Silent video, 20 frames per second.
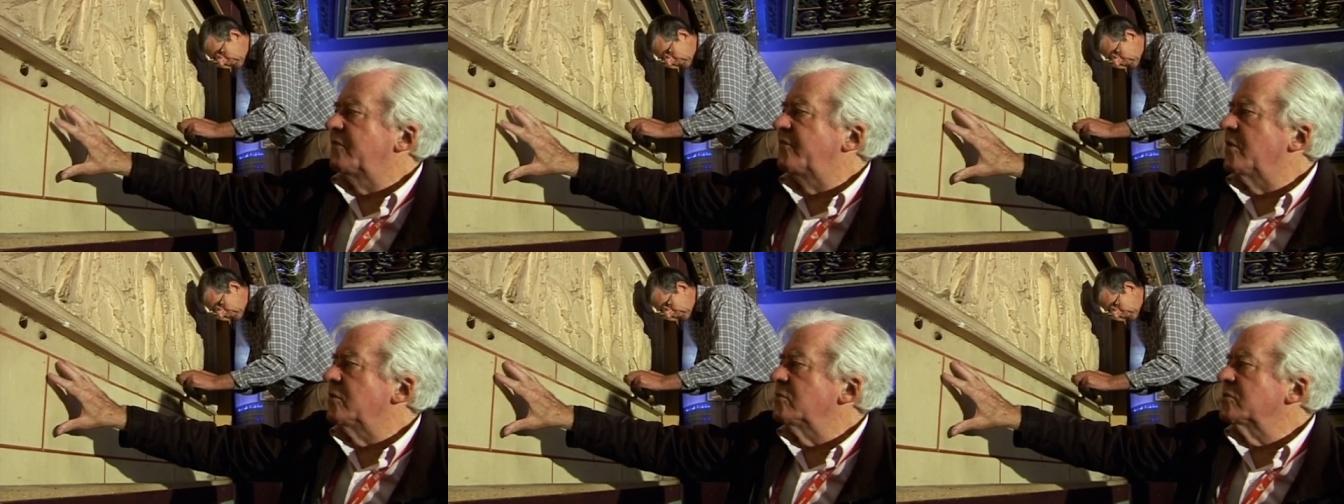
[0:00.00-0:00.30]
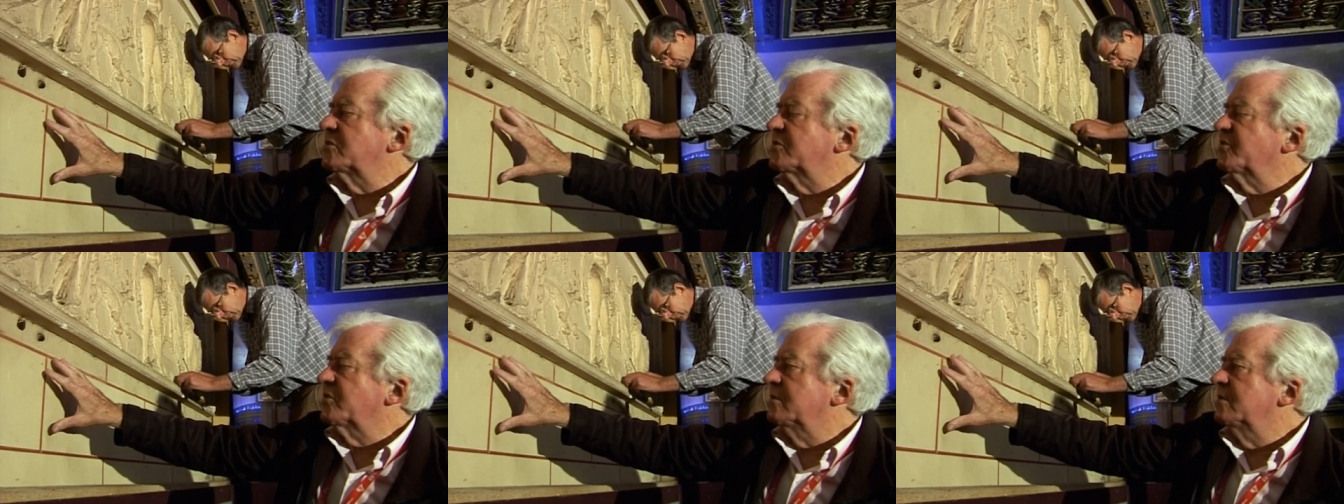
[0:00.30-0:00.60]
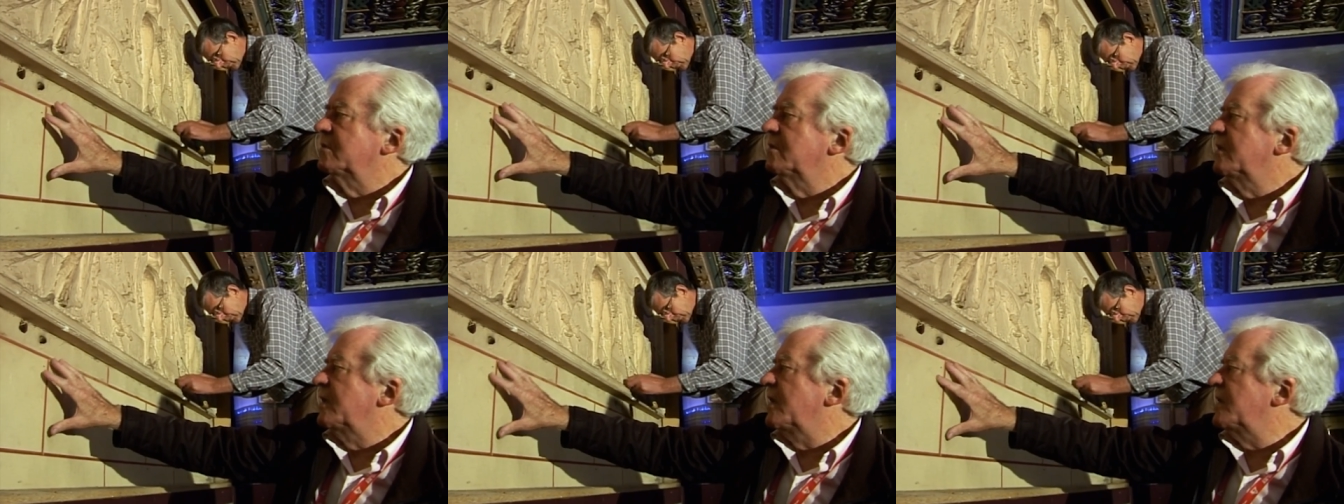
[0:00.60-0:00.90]
false
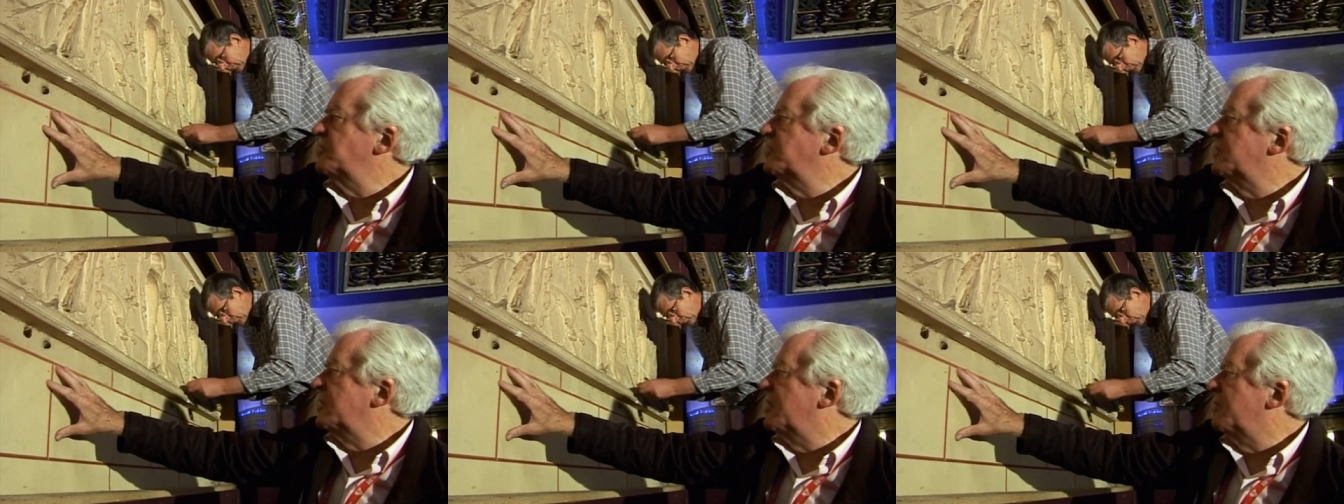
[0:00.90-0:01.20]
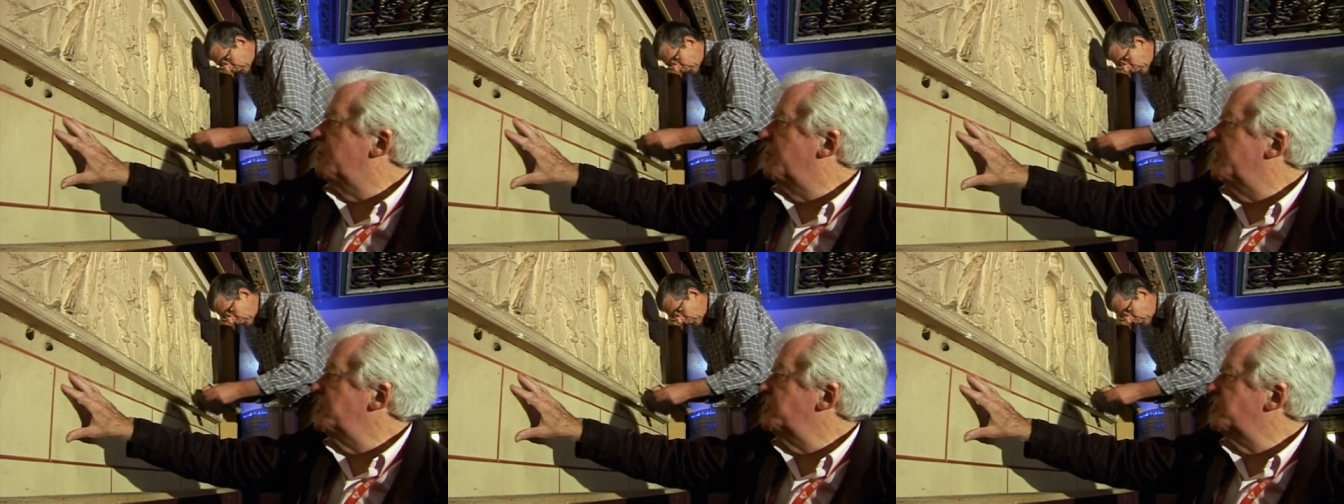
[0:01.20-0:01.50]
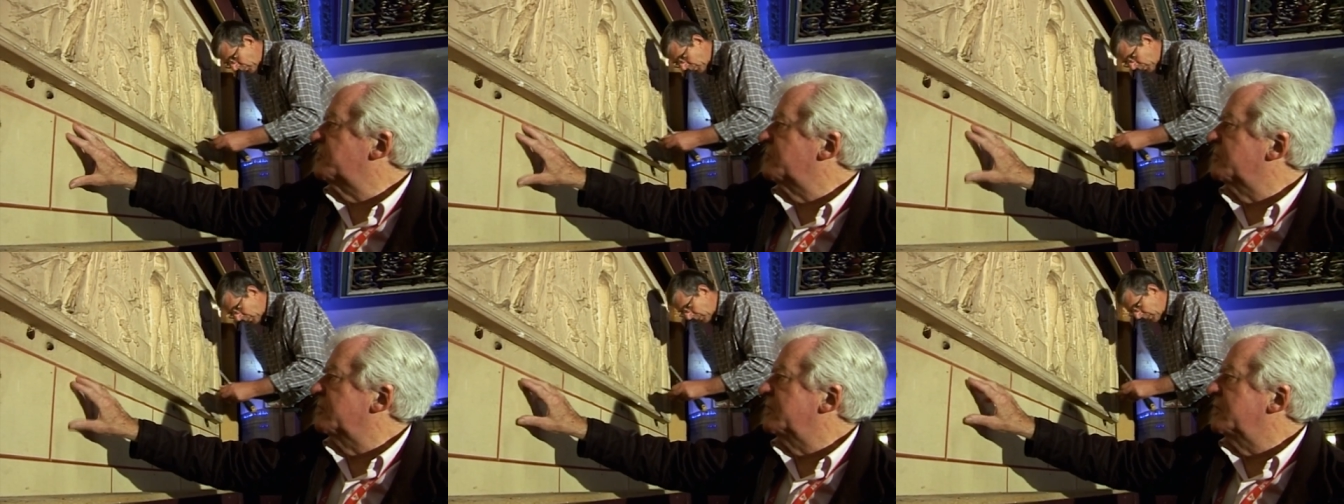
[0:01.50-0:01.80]
ashlar
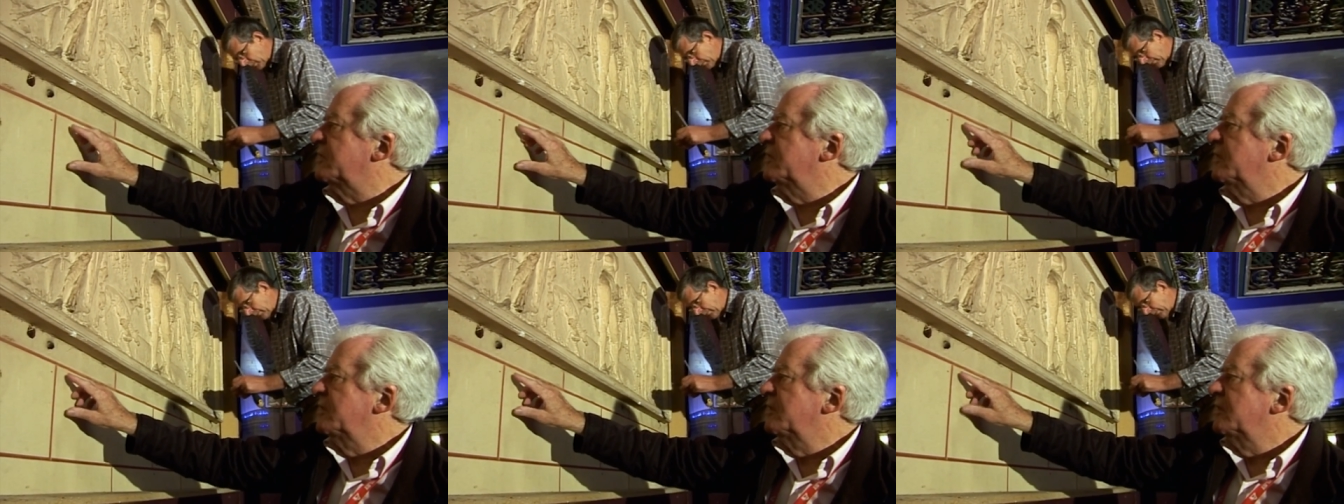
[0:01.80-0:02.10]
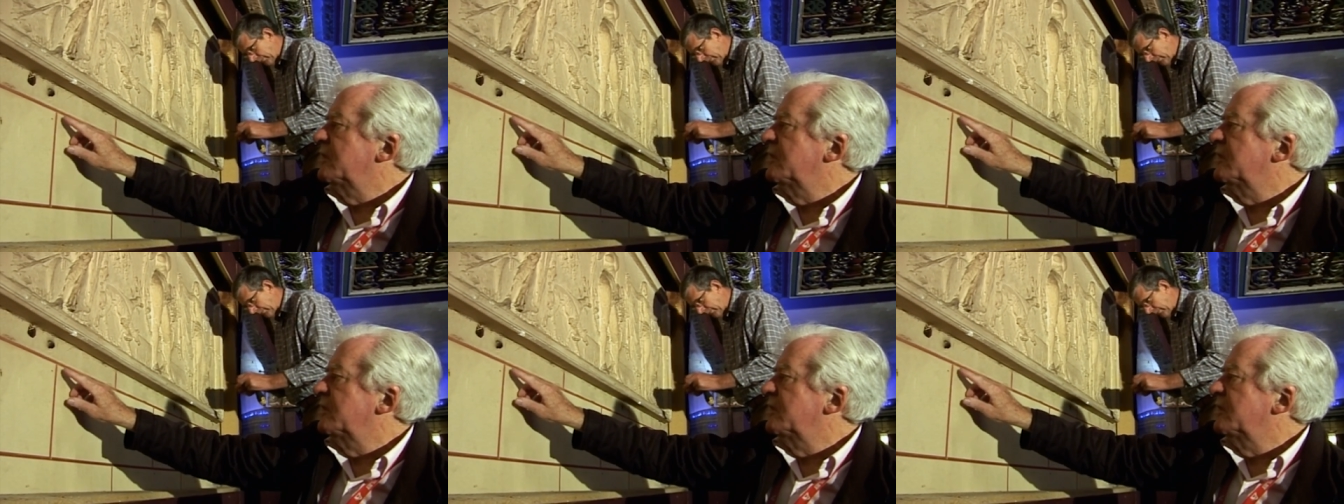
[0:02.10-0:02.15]
masonry